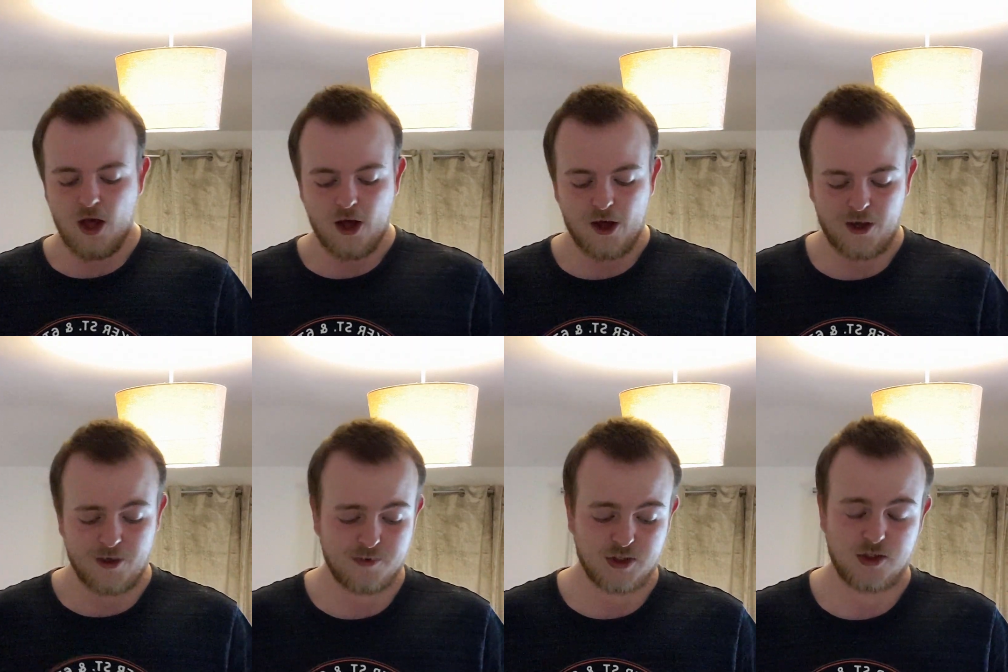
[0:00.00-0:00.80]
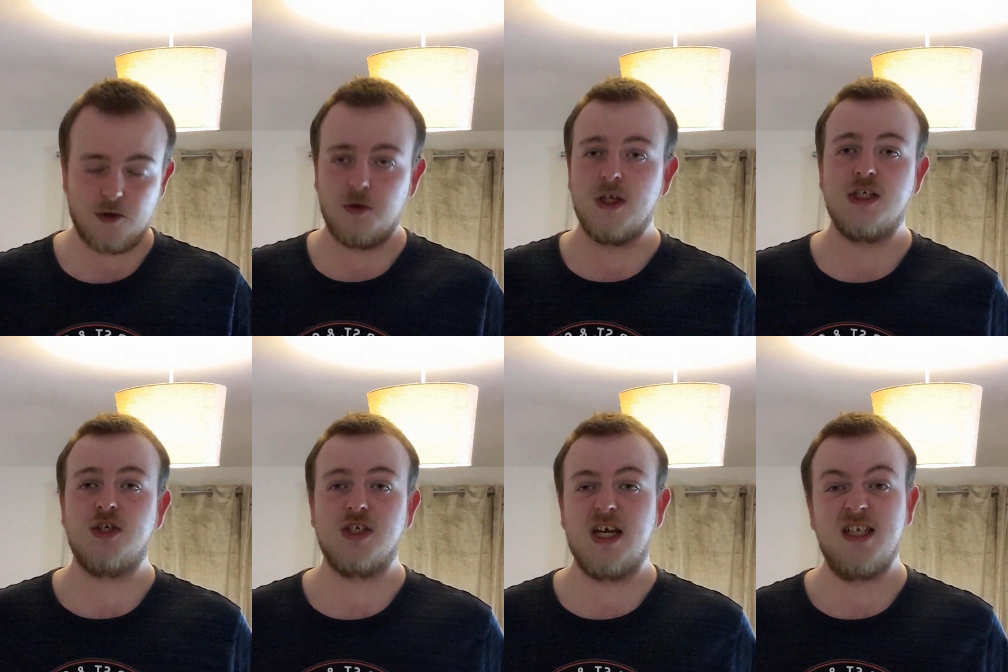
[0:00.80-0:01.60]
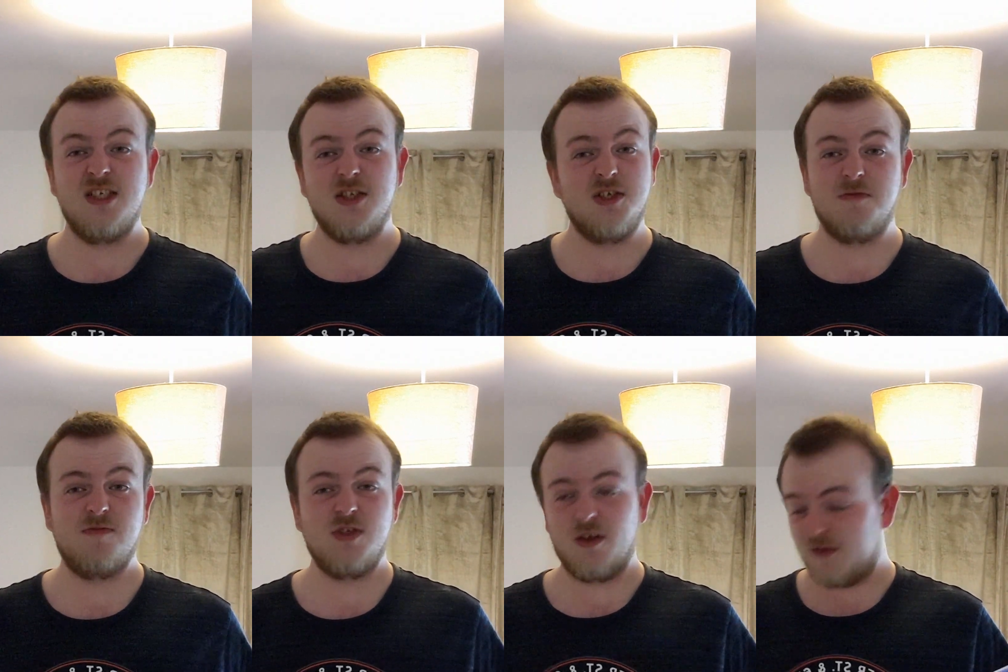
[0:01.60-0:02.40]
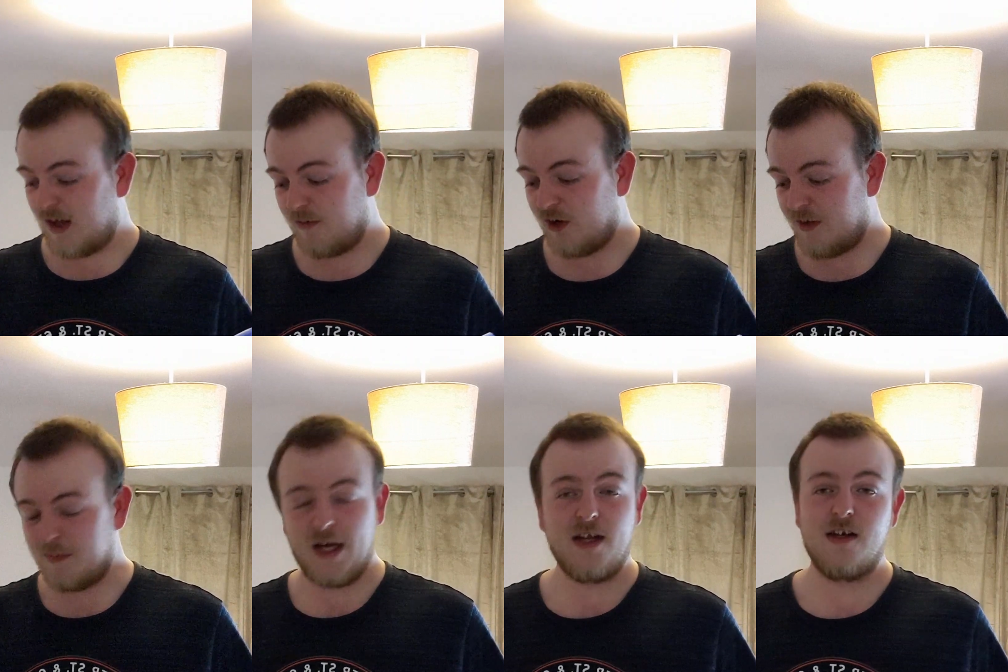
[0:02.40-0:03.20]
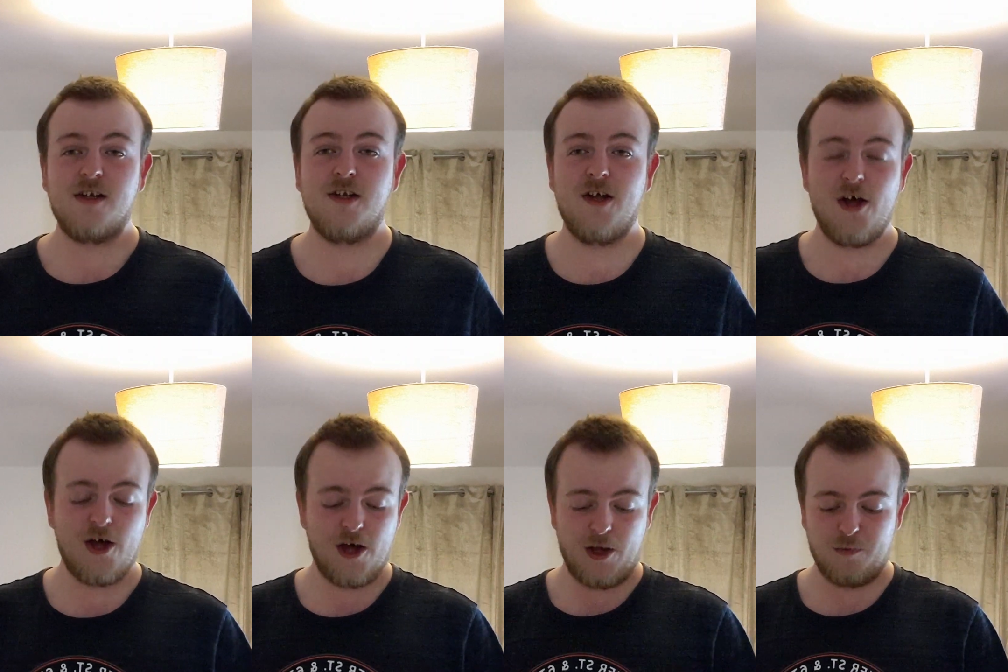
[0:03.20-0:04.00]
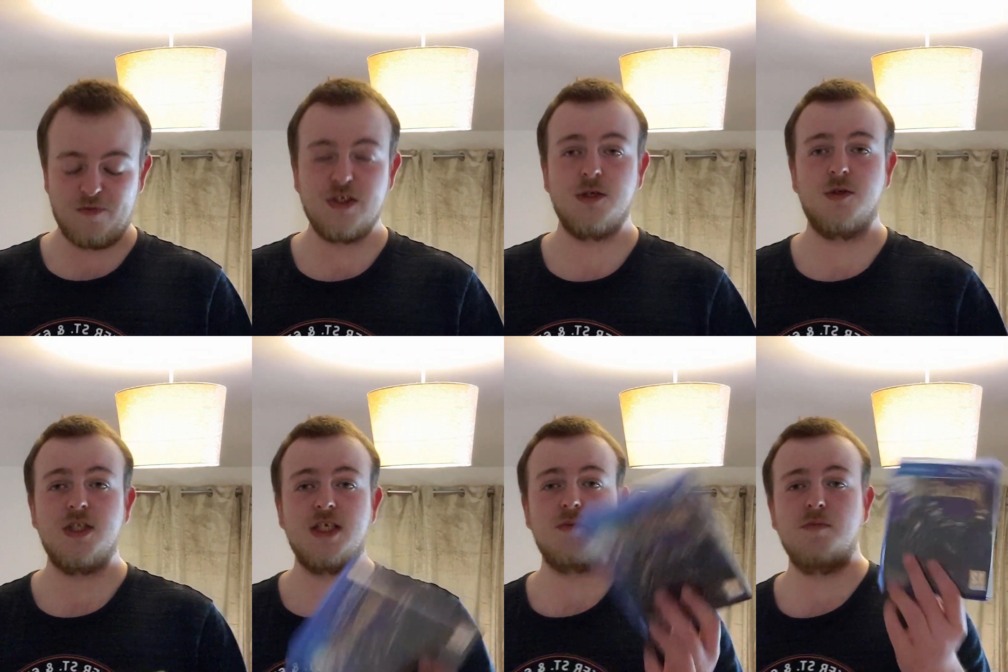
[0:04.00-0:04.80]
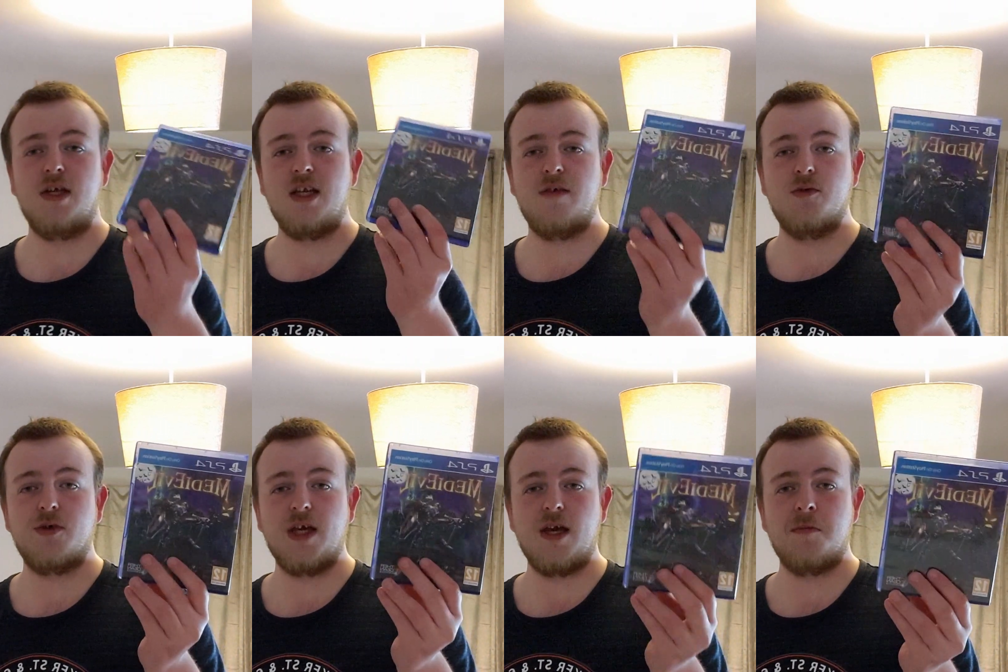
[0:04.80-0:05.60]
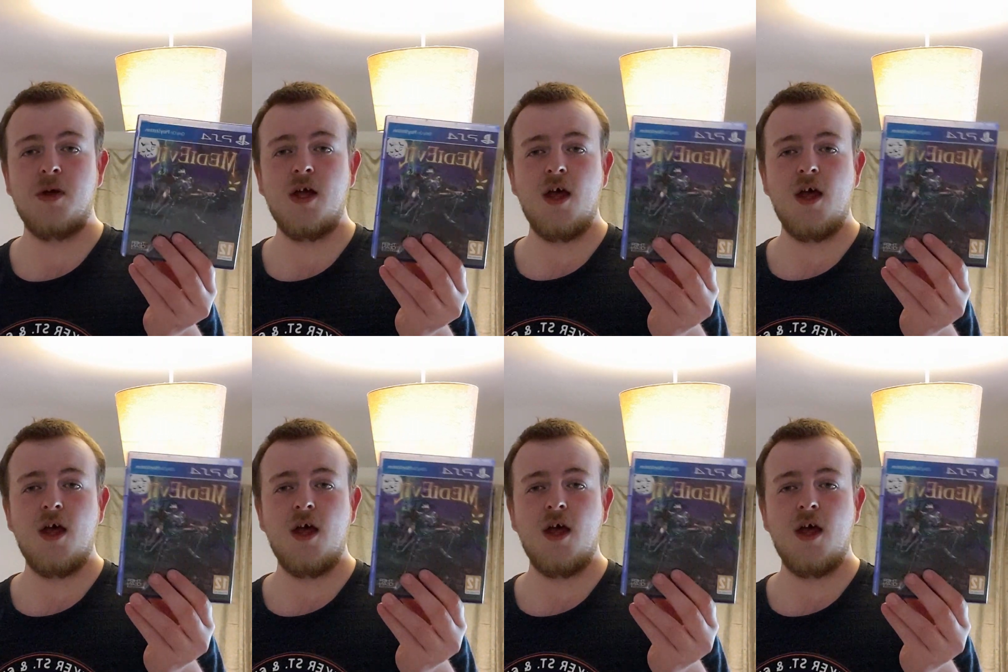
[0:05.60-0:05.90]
So let's just get into the stuff that I've got in my hand. We've sold this medieval game